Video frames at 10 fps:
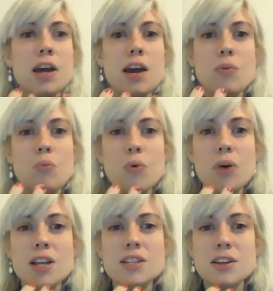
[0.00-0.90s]
okay, then
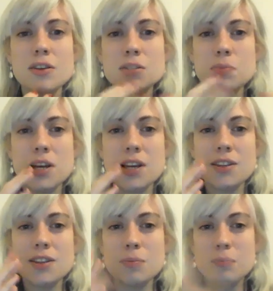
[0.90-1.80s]
what is going to
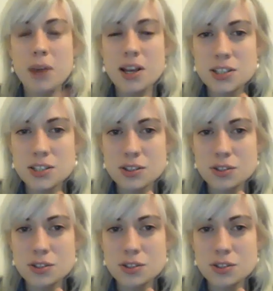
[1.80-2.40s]
be the best